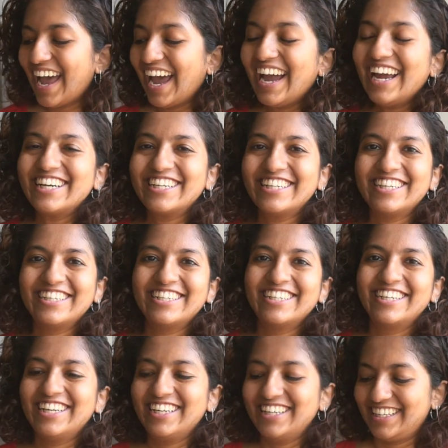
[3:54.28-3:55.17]
And
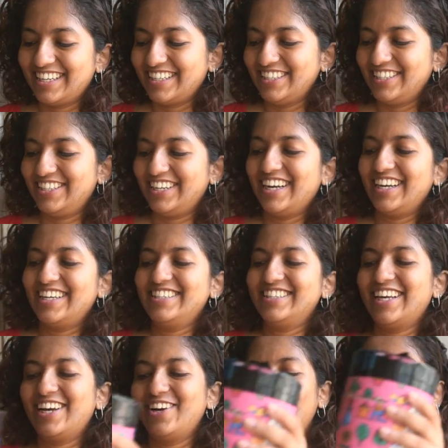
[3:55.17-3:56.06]

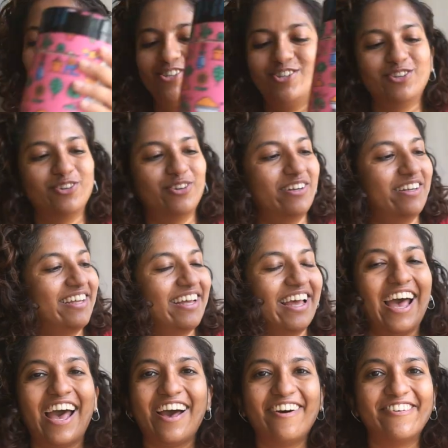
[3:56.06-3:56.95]
guys, I also
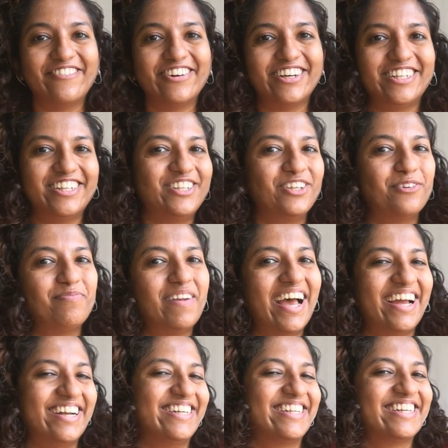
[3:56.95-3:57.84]
have a new
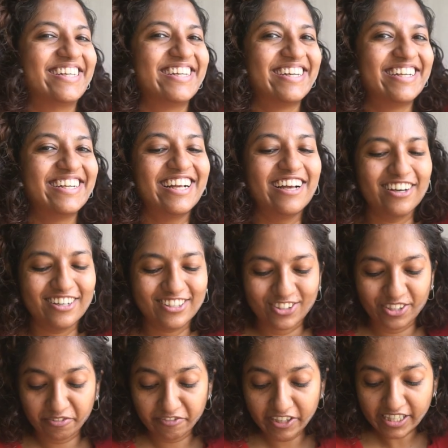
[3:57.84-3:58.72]
plant.
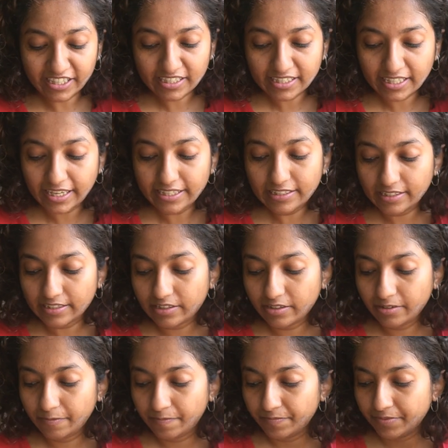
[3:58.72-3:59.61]
So I'm very
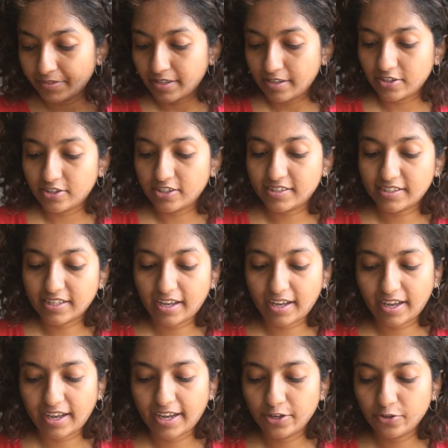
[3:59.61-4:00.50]
excited, because
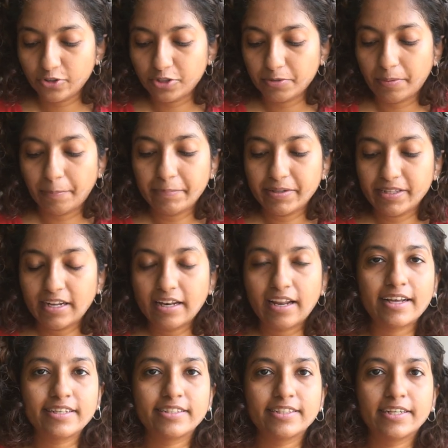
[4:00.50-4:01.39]
I don't remember the
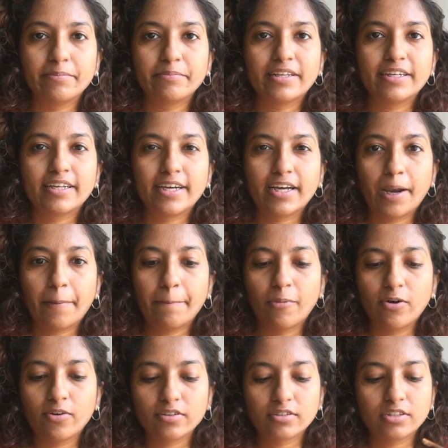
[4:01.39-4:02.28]
last time that I
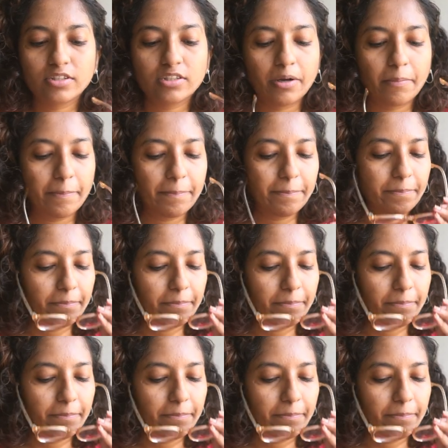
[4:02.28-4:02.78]
unboxed a